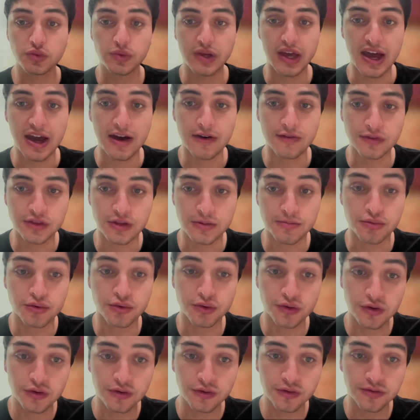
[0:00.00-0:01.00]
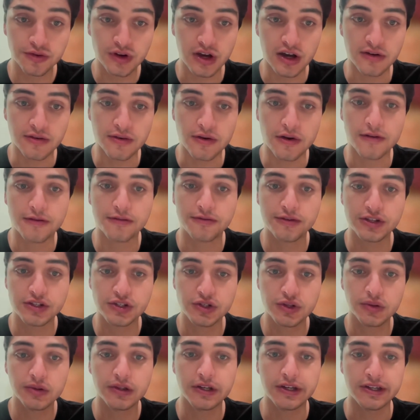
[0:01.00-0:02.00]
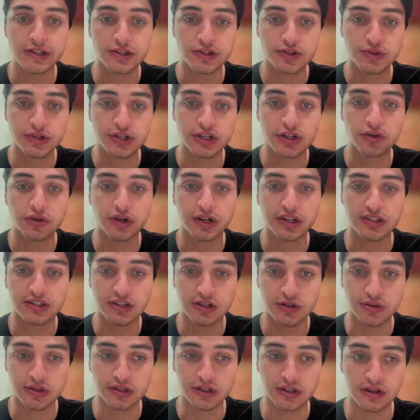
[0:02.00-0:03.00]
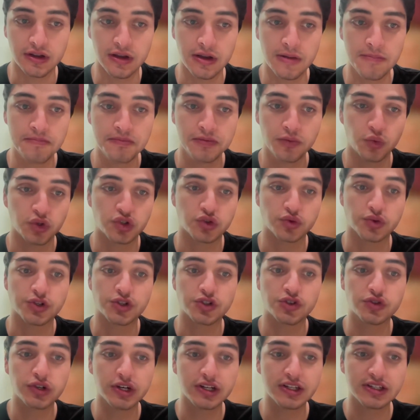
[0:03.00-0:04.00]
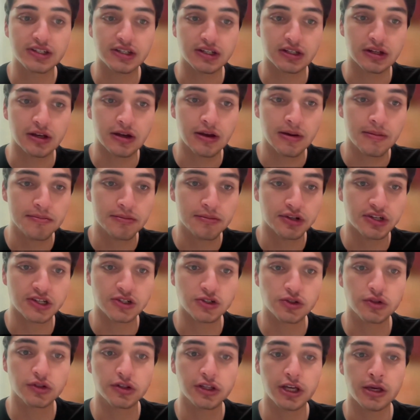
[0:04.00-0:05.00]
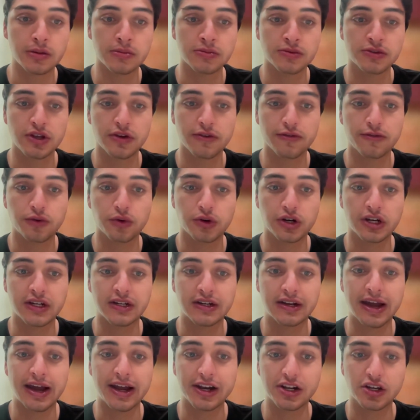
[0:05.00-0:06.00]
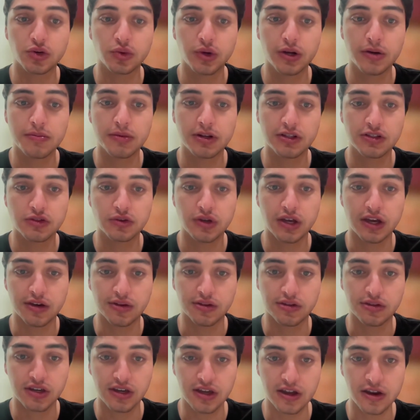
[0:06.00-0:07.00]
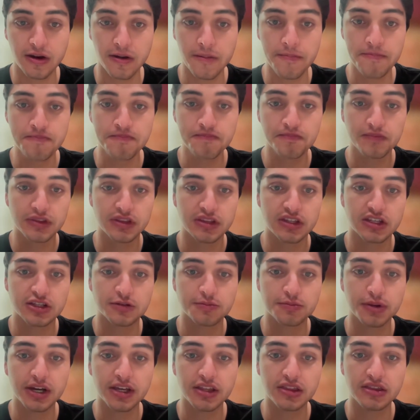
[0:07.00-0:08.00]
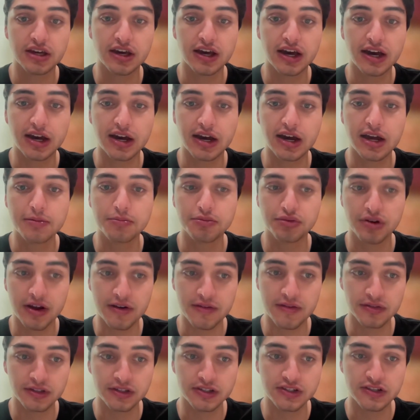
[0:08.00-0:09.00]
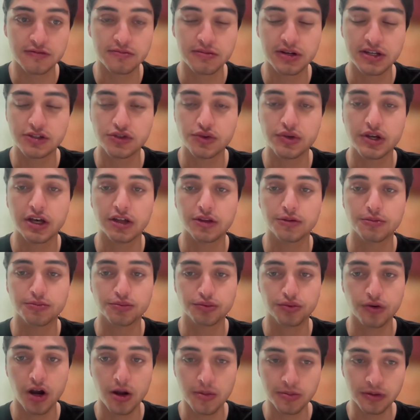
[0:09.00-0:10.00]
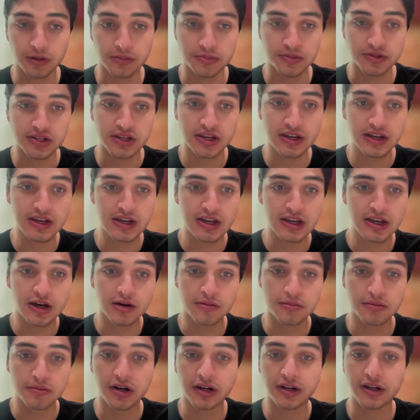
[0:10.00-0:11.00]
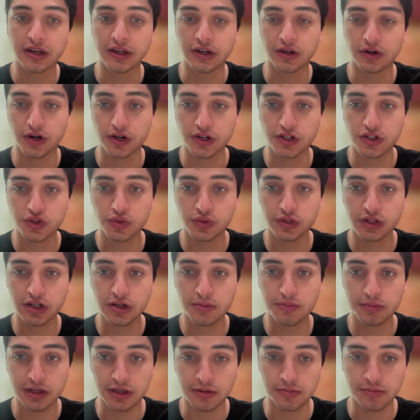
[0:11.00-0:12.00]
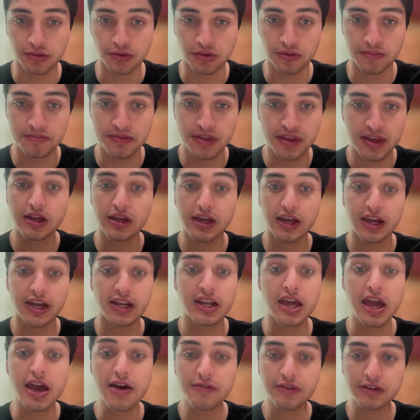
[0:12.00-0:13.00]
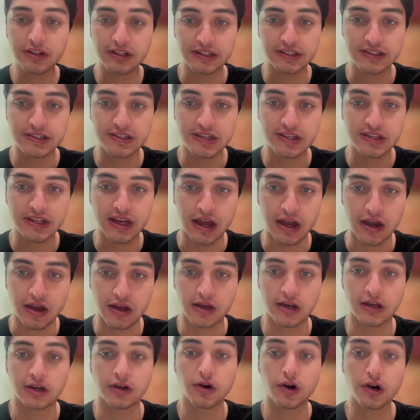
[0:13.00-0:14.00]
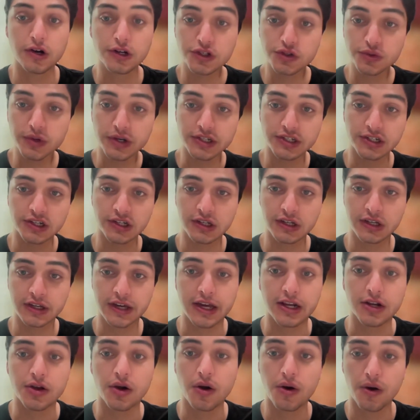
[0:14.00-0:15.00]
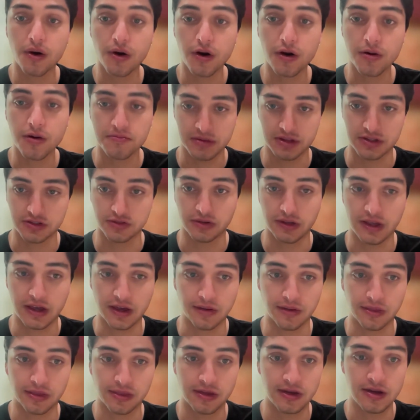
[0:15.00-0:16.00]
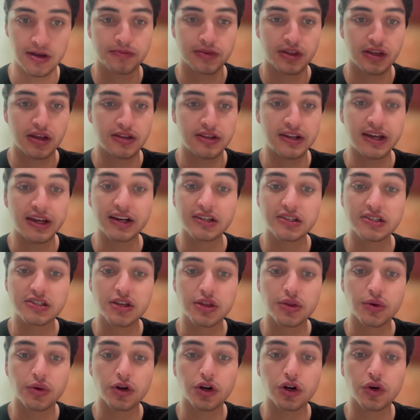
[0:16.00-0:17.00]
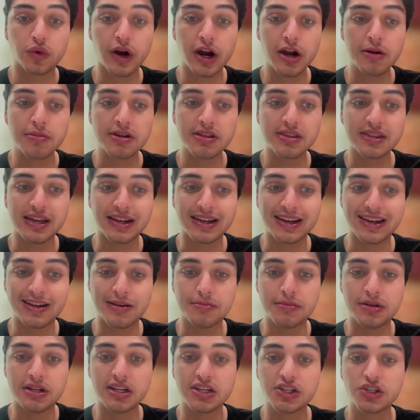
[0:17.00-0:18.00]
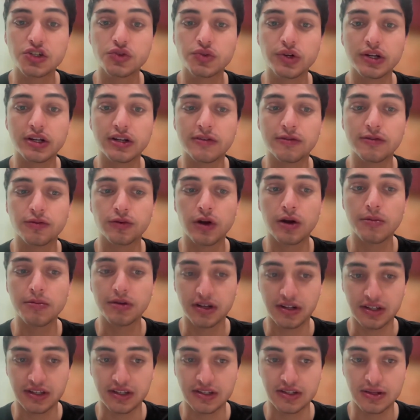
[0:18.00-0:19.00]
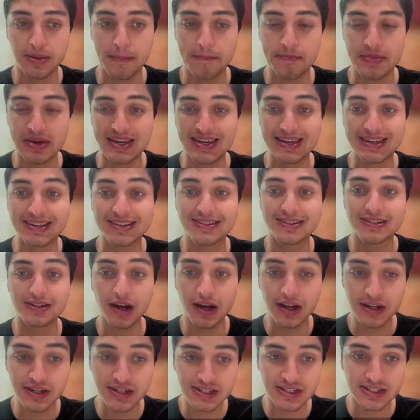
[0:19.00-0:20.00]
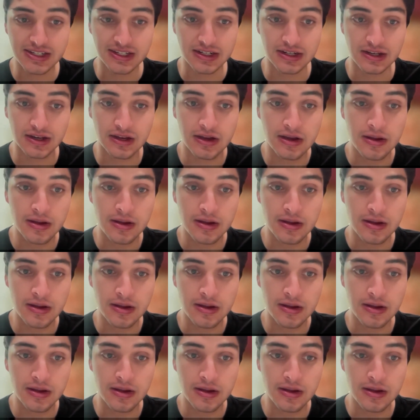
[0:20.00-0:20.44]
we have the proof of physical injury criterion, which restricted potential claims for inadequate mental health care, despite the high prevalence of mental health problems among incarcerated people, and evidence that incarceration can harm mental health. Next, the requirement that administrative remedies be exhausted